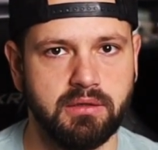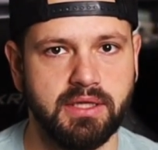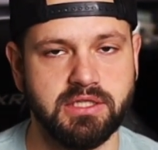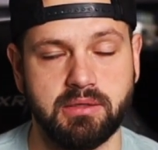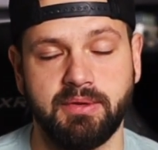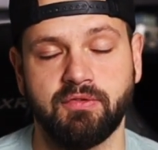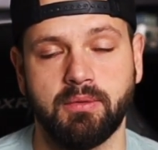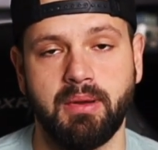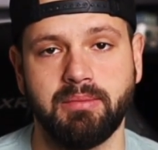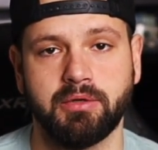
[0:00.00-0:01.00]
that's going to be for
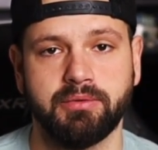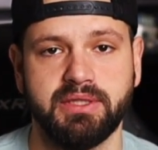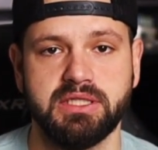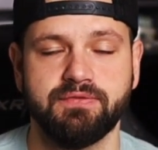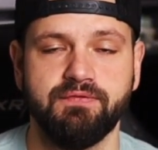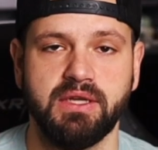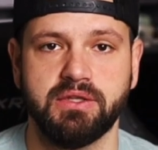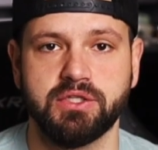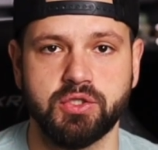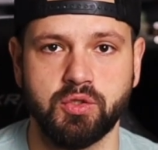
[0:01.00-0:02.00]
a public release via
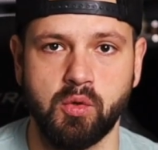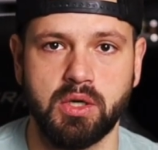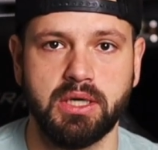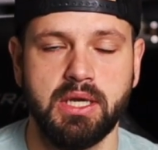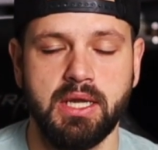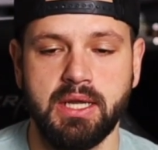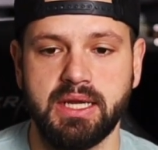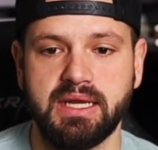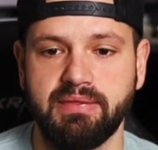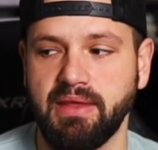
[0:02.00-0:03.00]
the store,
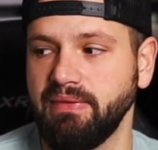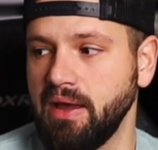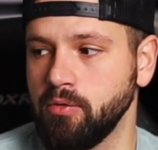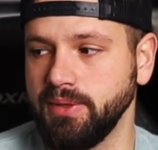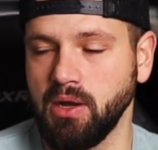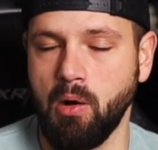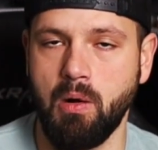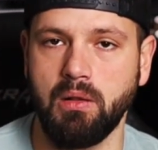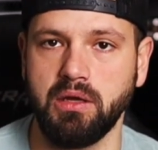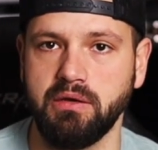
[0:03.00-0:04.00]
and then that will be
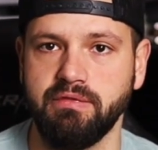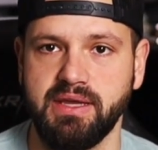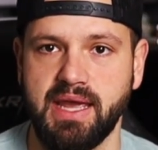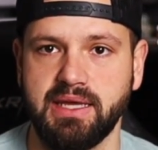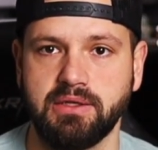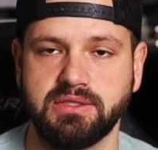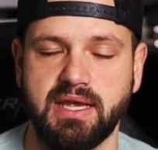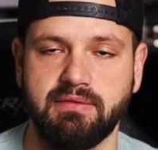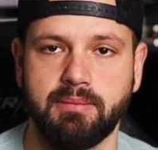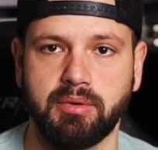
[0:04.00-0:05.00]
all of the
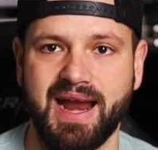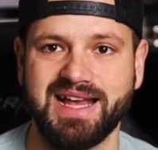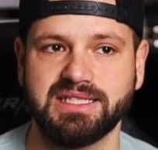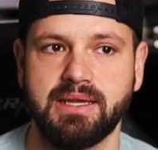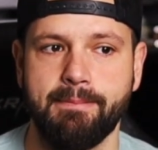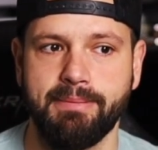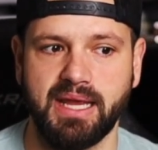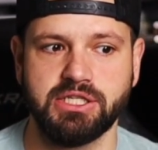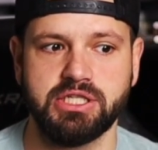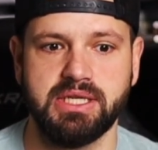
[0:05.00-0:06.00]
AL7 Brass
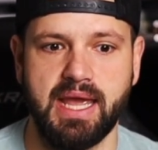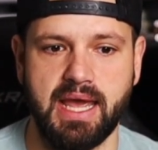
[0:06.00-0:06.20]
Banshee